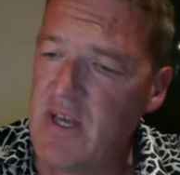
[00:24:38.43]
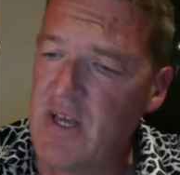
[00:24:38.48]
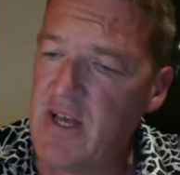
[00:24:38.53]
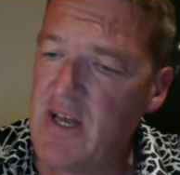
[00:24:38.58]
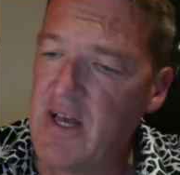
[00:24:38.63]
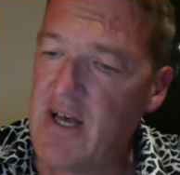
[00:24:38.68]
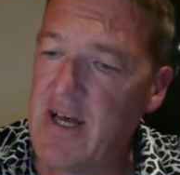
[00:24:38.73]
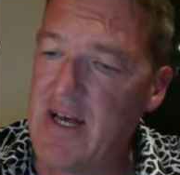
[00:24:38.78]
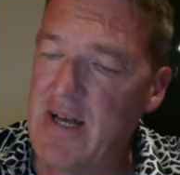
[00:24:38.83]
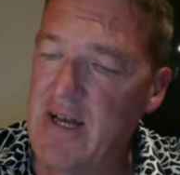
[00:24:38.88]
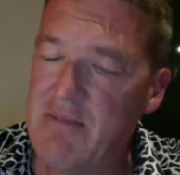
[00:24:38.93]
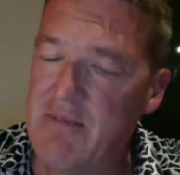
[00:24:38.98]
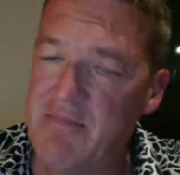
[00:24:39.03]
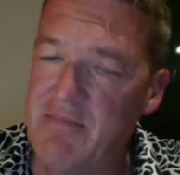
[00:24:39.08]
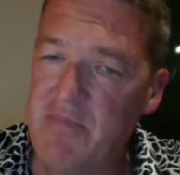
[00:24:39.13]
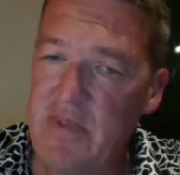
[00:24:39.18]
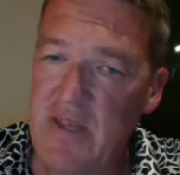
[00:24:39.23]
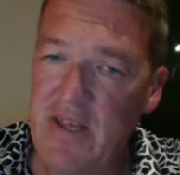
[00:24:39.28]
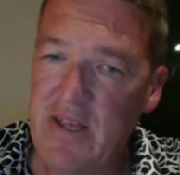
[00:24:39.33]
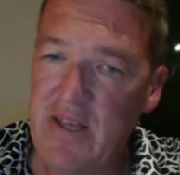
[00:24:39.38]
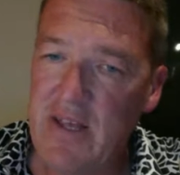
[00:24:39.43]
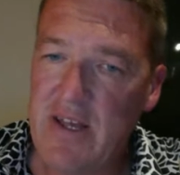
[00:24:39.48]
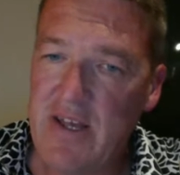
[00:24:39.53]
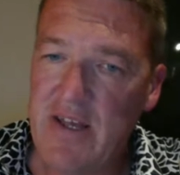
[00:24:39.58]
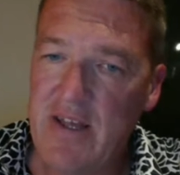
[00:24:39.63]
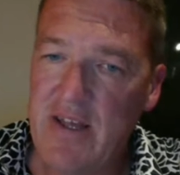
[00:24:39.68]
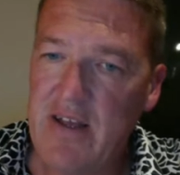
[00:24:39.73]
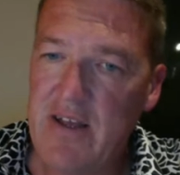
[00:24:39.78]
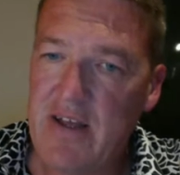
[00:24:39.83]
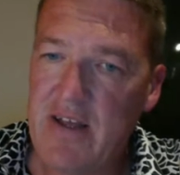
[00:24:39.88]

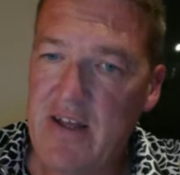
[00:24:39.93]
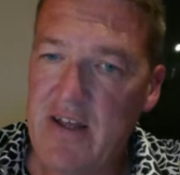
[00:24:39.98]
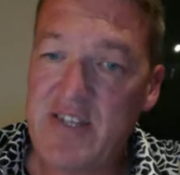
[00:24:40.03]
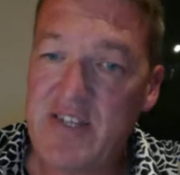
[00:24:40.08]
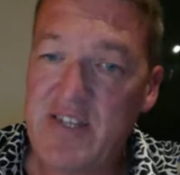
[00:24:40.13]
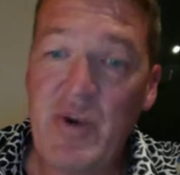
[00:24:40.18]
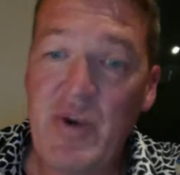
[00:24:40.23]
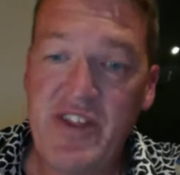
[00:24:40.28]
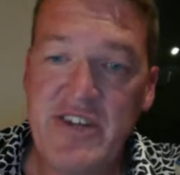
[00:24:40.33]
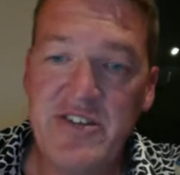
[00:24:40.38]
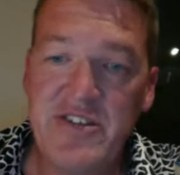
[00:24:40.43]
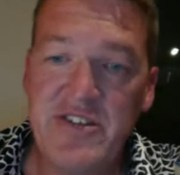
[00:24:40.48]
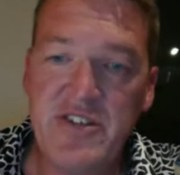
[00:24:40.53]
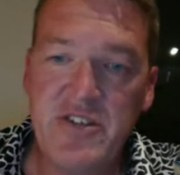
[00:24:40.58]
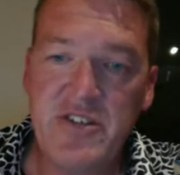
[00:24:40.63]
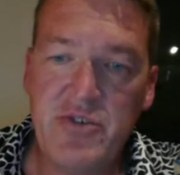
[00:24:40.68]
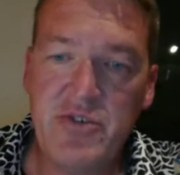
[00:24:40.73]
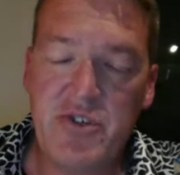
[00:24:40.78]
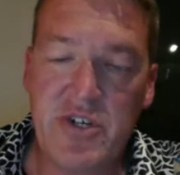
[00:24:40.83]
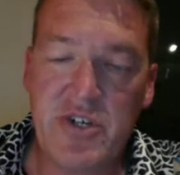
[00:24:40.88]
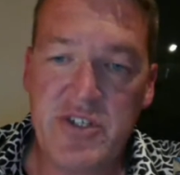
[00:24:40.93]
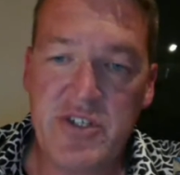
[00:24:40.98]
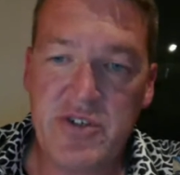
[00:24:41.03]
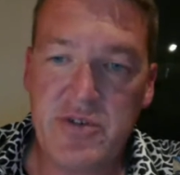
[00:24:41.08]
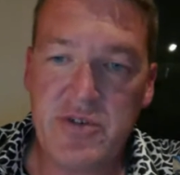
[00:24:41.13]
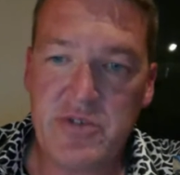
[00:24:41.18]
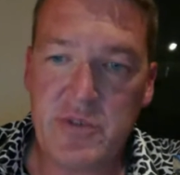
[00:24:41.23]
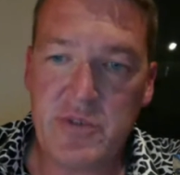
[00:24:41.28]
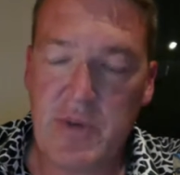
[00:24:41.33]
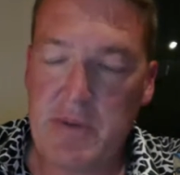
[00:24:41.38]
And it's one of the things I do try to
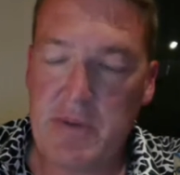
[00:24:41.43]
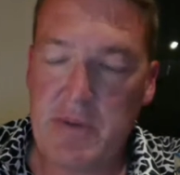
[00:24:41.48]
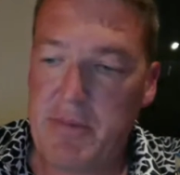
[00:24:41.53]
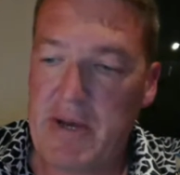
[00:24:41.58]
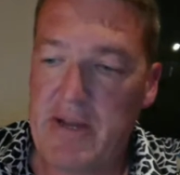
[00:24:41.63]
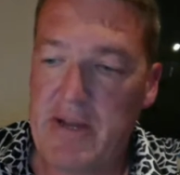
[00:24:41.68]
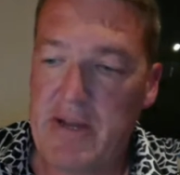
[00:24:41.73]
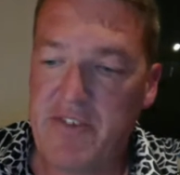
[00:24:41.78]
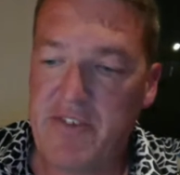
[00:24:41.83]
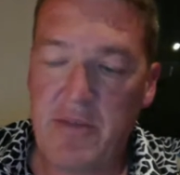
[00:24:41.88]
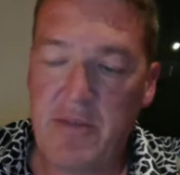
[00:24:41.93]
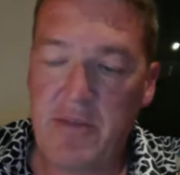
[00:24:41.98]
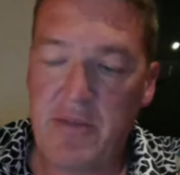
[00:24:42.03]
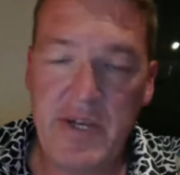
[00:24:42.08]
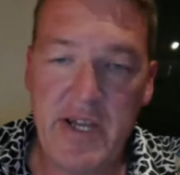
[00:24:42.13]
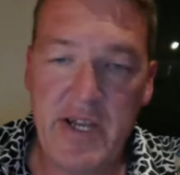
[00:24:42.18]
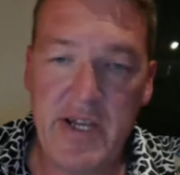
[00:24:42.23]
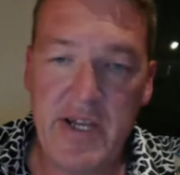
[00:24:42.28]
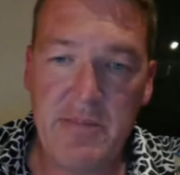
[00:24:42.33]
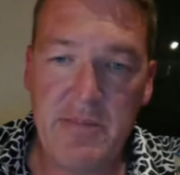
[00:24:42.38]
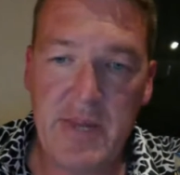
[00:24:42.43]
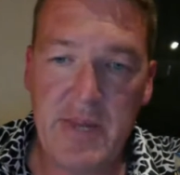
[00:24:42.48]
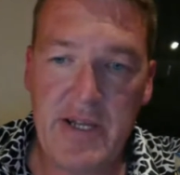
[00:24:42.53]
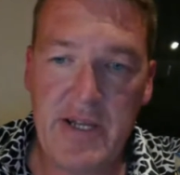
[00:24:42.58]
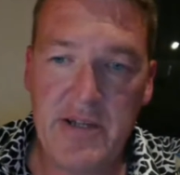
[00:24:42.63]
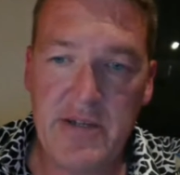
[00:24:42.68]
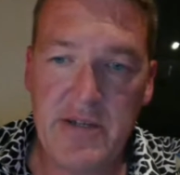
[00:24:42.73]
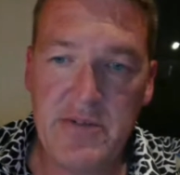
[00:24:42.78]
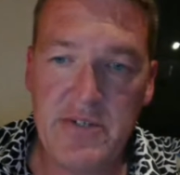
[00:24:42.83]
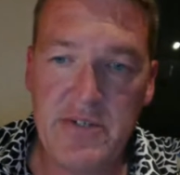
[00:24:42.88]
talk to people about, the fact that we need a
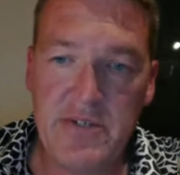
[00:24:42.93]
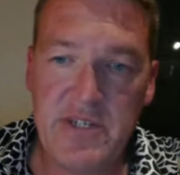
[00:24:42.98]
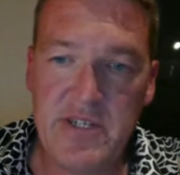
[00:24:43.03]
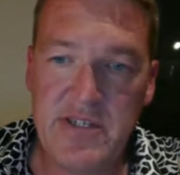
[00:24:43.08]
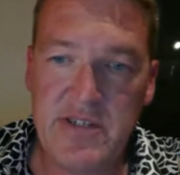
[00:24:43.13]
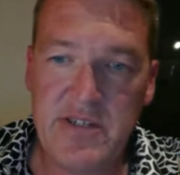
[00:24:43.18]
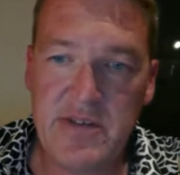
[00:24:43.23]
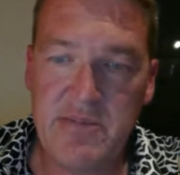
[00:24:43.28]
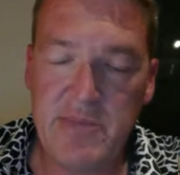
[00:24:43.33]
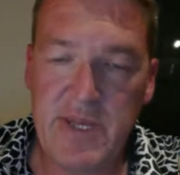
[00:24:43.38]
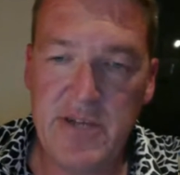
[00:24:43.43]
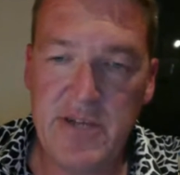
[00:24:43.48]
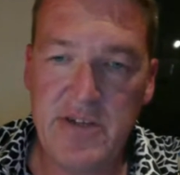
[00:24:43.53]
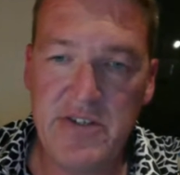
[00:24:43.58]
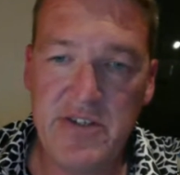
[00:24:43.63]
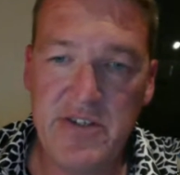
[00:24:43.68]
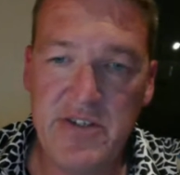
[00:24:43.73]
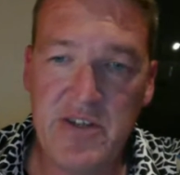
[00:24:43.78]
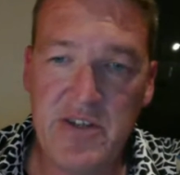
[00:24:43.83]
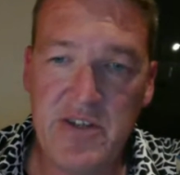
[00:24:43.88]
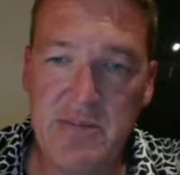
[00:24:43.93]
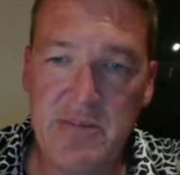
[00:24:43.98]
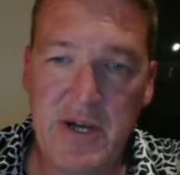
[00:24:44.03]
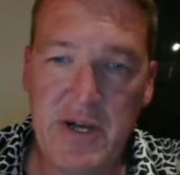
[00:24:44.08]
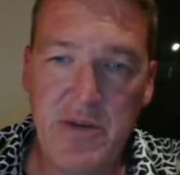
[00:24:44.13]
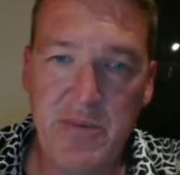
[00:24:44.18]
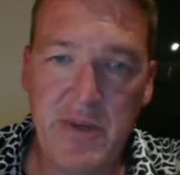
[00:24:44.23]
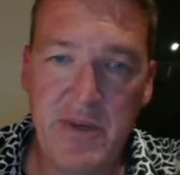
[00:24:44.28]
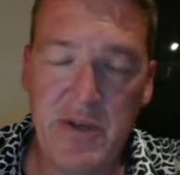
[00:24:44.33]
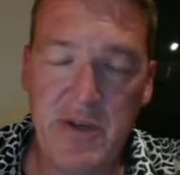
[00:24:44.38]
complete new system, because at the
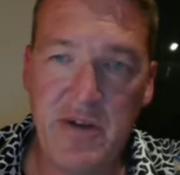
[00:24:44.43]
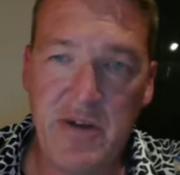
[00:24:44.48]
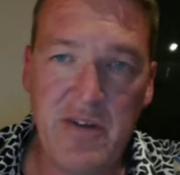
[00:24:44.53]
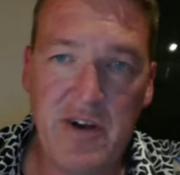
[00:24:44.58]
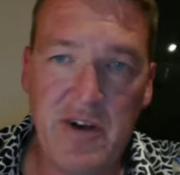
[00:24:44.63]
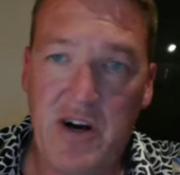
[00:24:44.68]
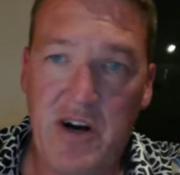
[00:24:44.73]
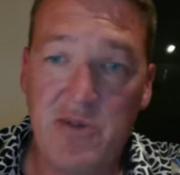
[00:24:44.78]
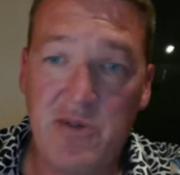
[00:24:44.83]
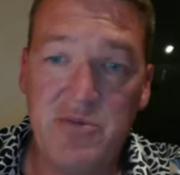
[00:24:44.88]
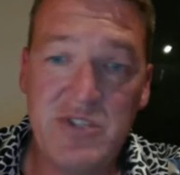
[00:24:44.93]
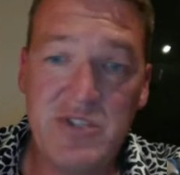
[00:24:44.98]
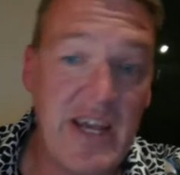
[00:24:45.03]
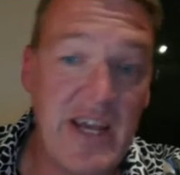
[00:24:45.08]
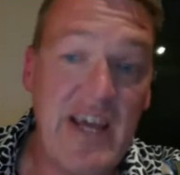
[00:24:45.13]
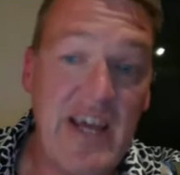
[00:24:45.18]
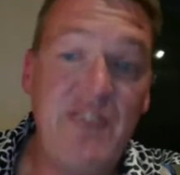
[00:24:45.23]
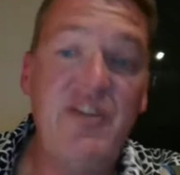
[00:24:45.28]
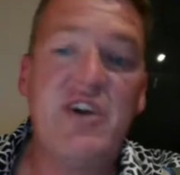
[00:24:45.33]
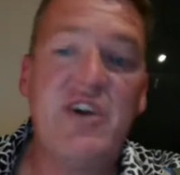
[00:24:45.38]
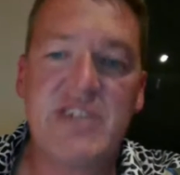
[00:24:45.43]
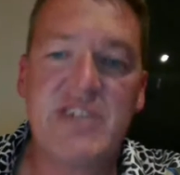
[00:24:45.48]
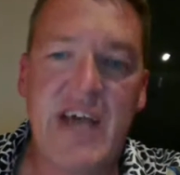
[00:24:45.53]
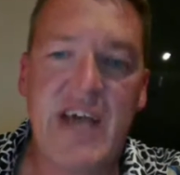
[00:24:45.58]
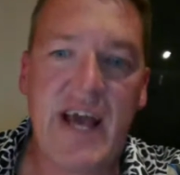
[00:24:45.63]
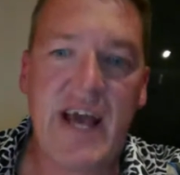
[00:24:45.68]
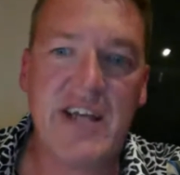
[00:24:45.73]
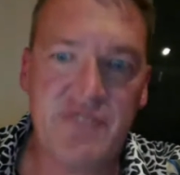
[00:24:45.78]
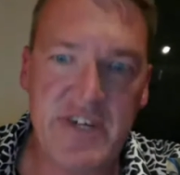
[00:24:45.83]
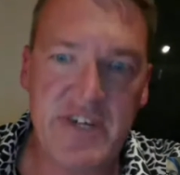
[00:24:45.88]
moment even our
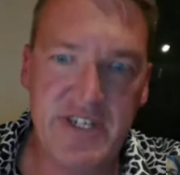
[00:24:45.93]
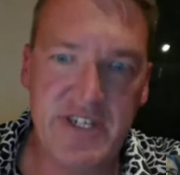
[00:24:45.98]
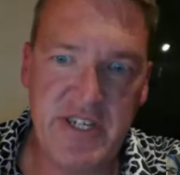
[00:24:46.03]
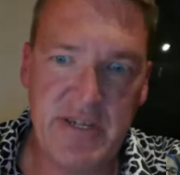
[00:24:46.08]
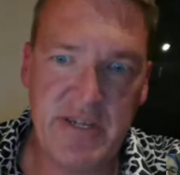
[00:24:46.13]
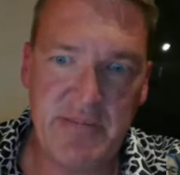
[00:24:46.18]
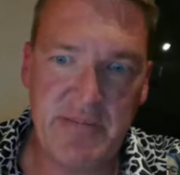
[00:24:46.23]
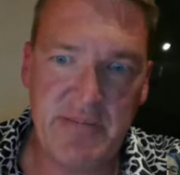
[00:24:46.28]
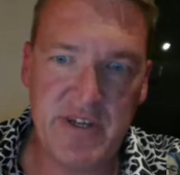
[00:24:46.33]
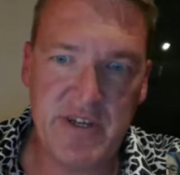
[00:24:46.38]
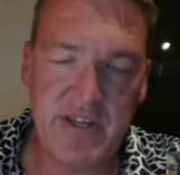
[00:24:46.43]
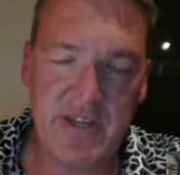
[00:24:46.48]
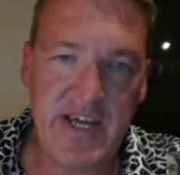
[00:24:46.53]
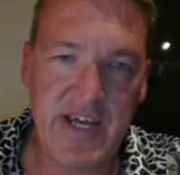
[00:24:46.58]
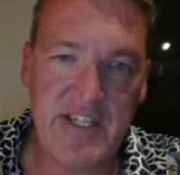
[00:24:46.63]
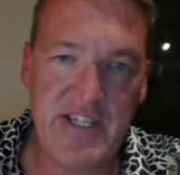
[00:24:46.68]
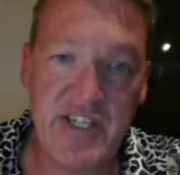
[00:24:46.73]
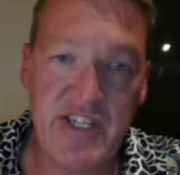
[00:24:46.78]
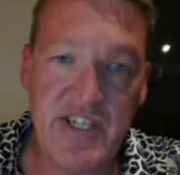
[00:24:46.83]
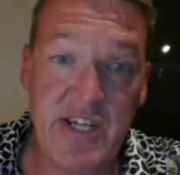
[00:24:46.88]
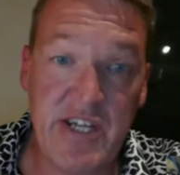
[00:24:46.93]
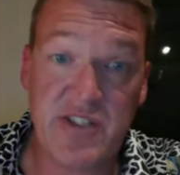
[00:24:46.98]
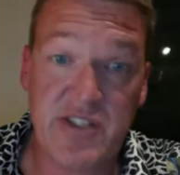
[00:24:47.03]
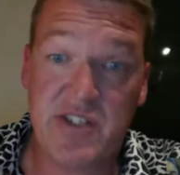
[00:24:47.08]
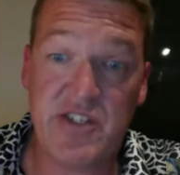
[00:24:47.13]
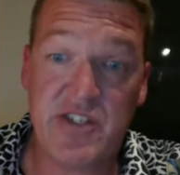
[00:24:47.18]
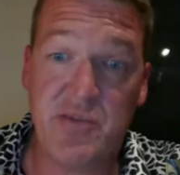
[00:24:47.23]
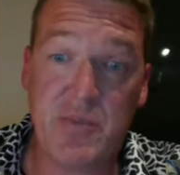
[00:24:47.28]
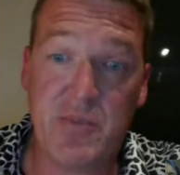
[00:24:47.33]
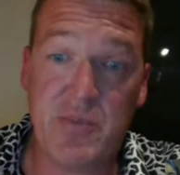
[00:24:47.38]
tax regimes are there just to
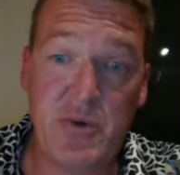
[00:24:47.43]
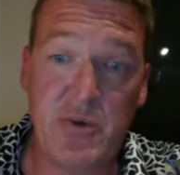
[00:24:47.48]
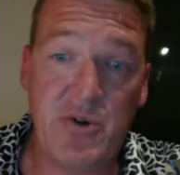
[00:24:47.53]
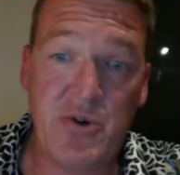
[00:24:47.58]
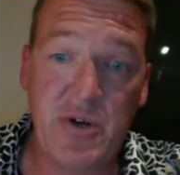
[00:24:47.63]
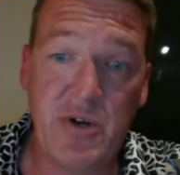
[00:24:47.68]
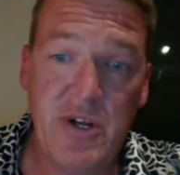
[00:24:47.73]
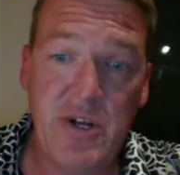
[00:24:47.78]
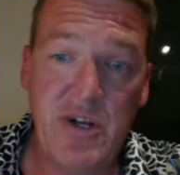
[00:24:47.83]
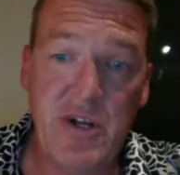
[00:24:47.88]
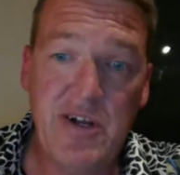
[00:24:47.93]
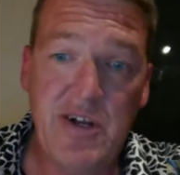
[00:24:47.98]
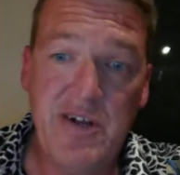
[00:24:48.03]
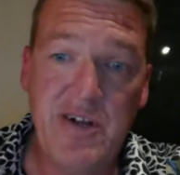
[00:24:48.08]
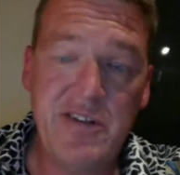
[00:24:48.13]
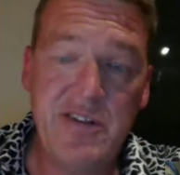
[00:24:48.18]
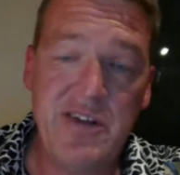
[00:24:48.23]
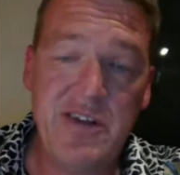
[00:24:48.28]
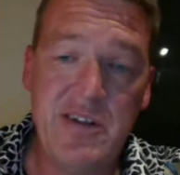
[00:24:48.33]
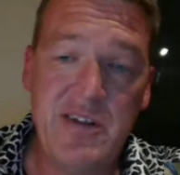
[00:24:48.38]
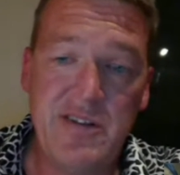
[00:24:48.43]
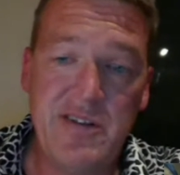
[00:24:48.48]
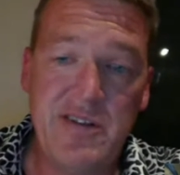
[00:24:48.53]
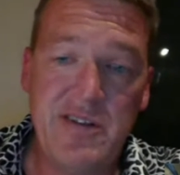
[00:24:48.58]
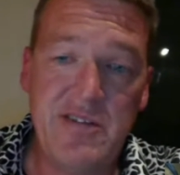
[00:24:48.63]
support the